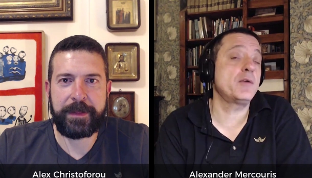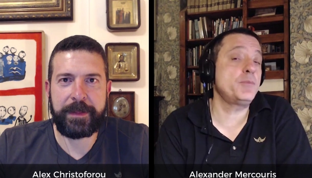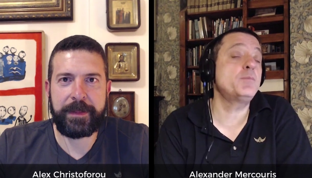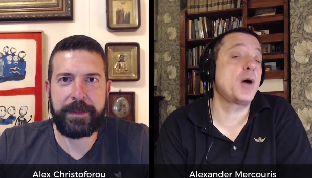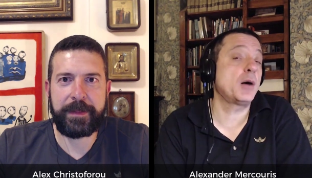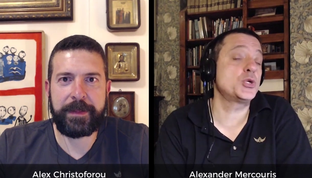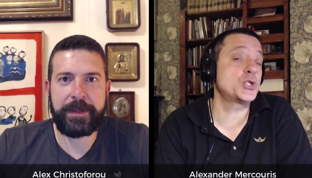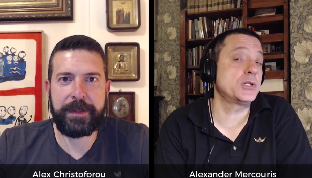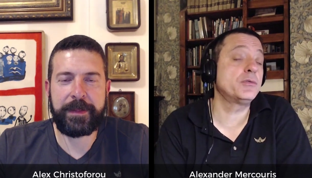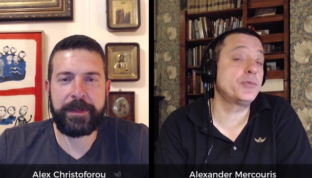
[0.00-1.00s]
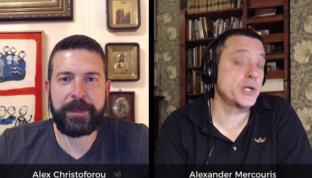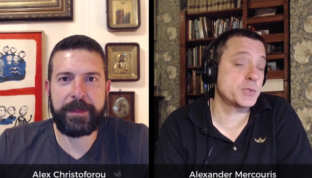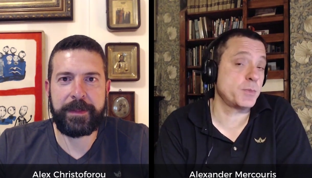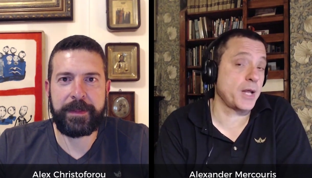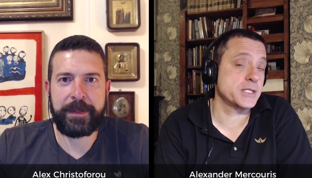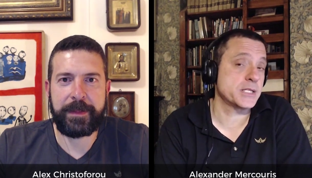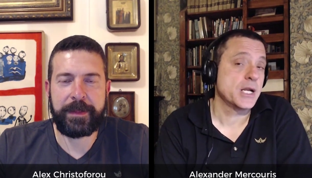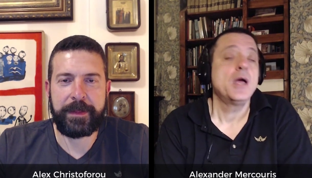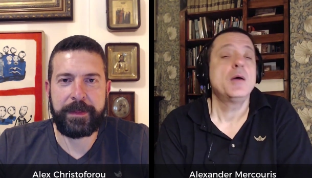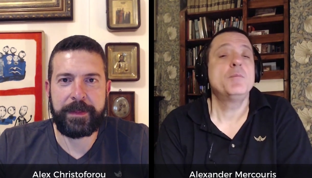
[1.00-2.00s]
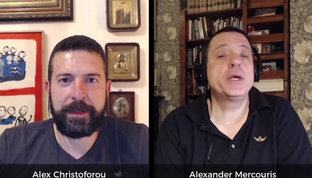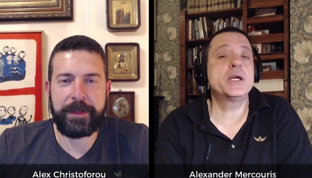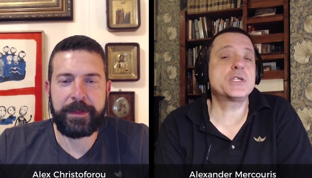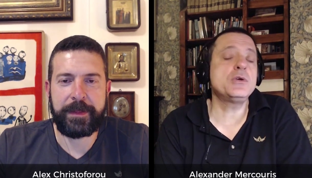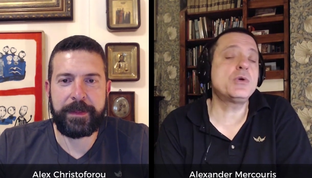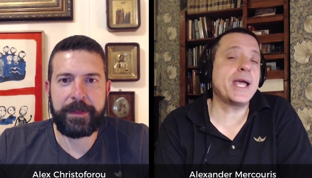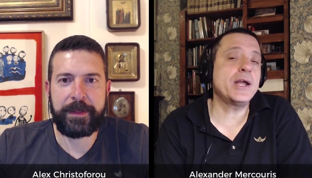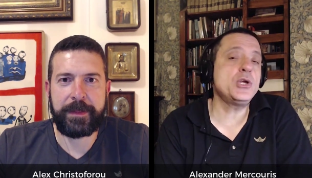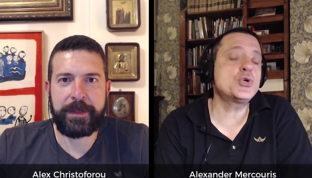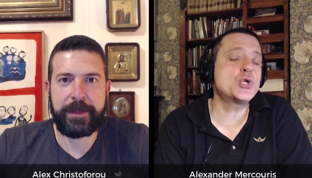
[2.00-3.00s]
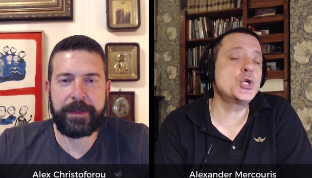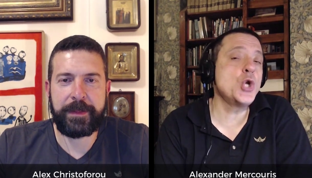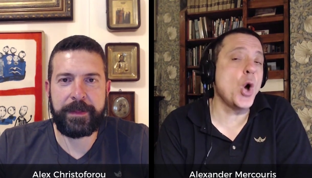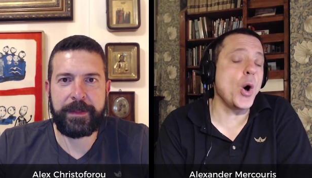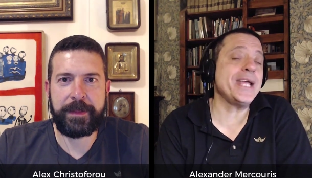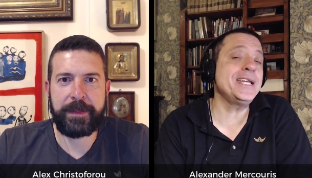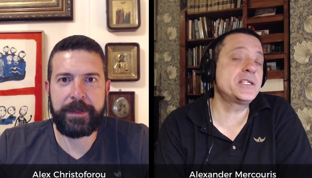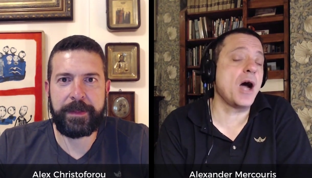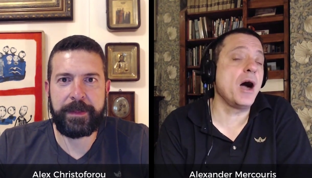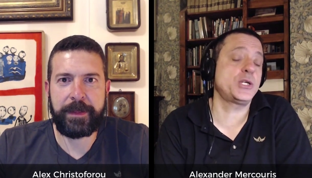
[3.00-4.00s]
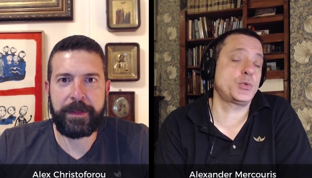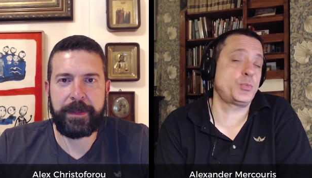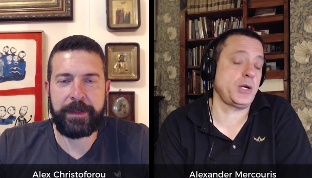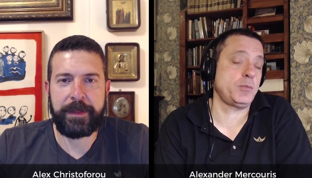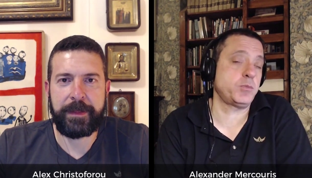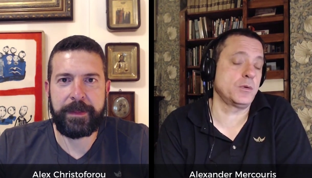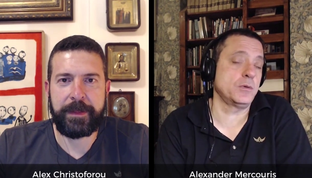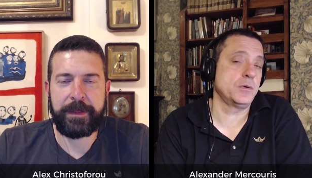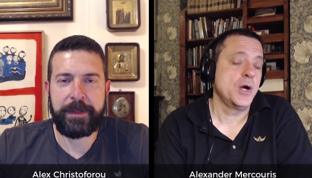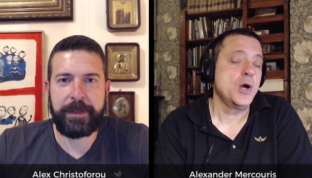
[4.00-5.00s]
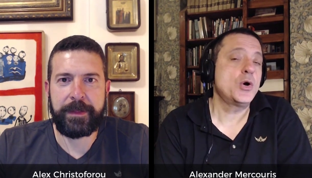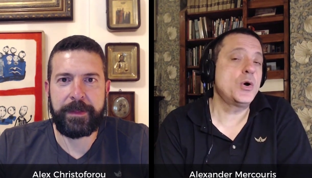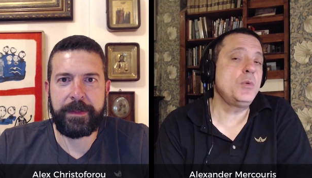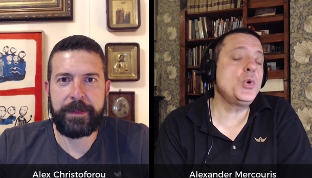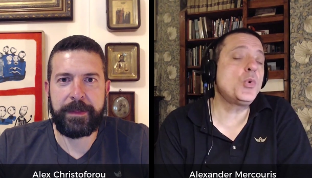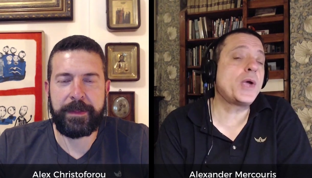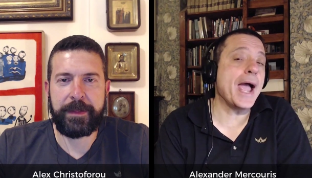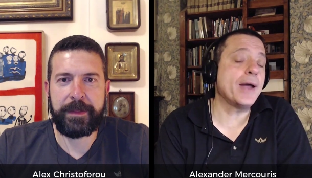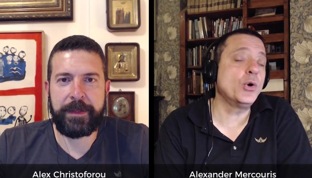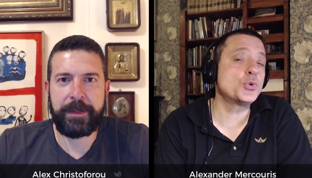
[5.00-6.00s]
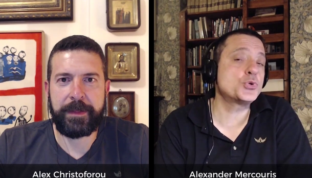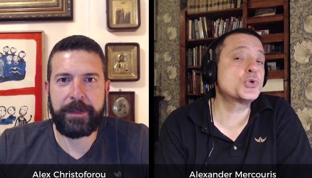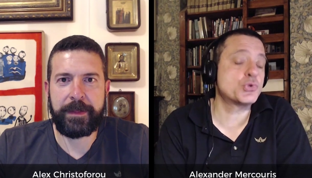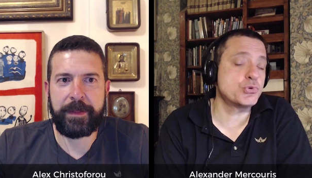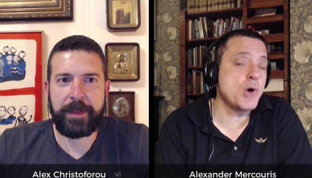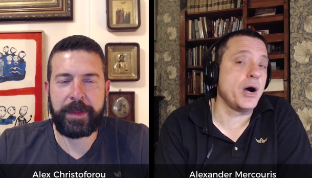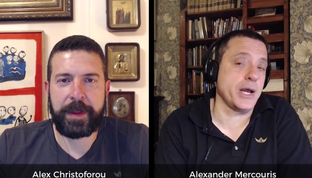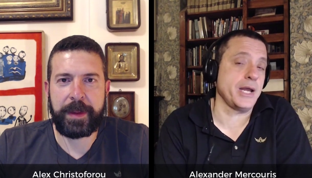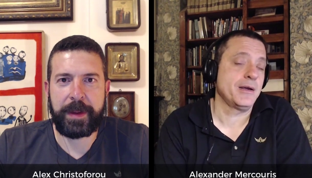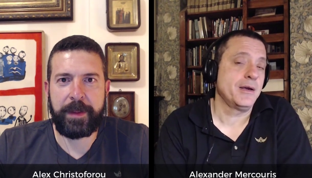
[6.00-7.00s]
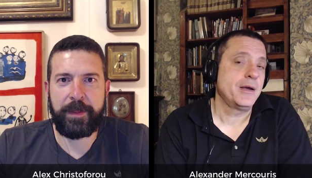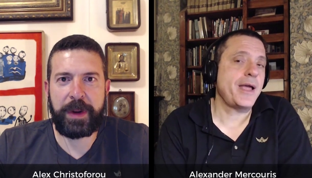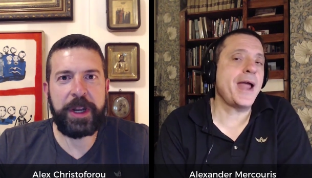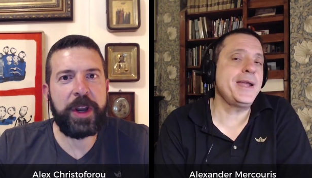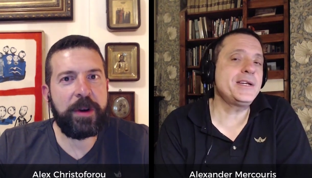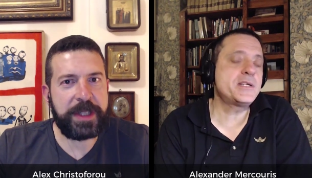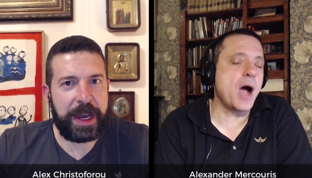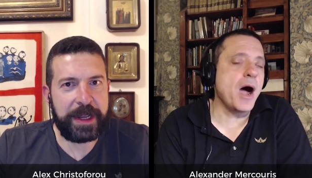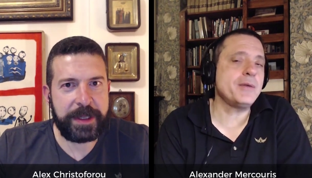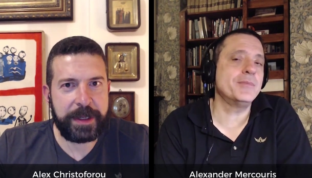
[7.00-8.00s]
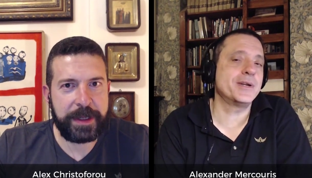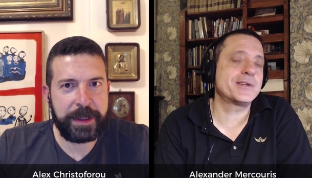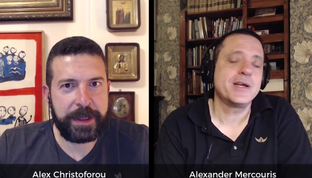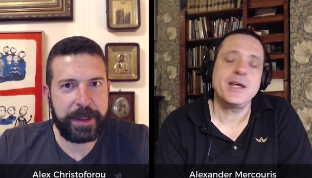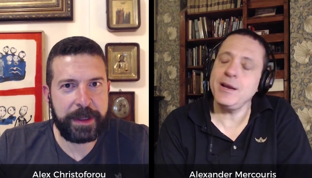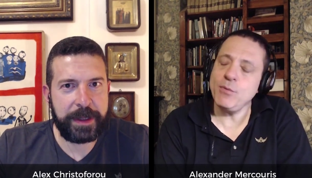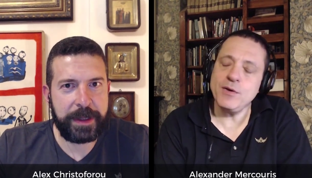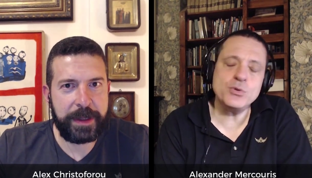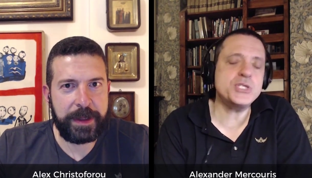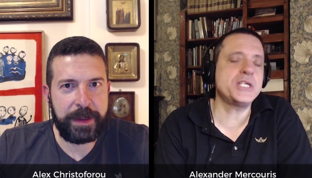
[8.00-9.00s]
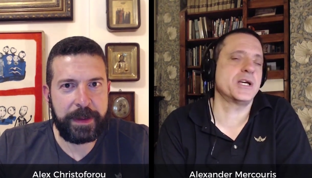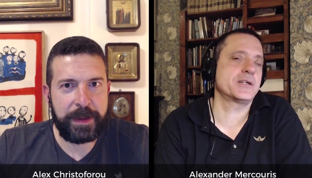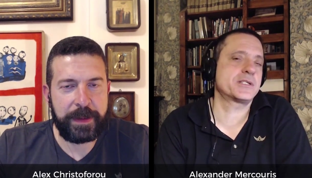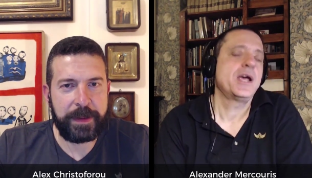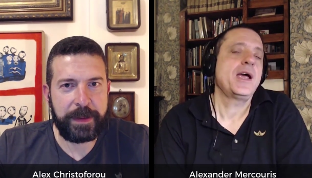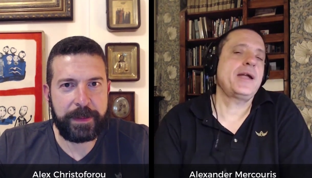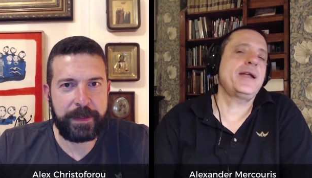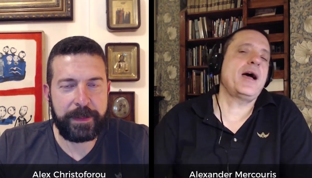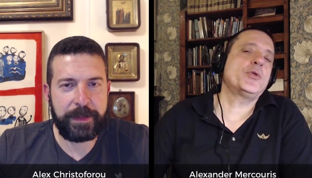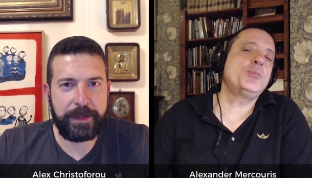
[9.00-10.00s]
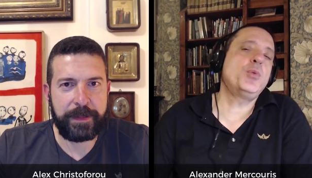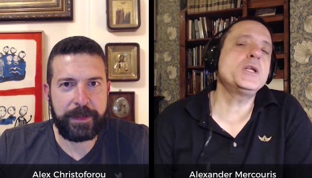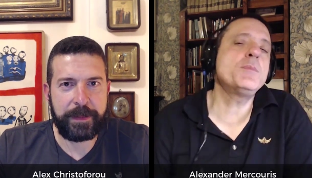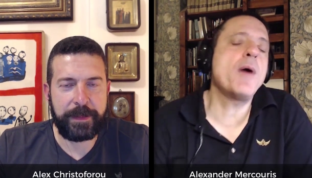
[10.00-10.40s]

Speaker 1: have been published in the first place, because you you should not indict people whom you cannot try. But he knows An that. indictment. It, well, of course he does. Now, the point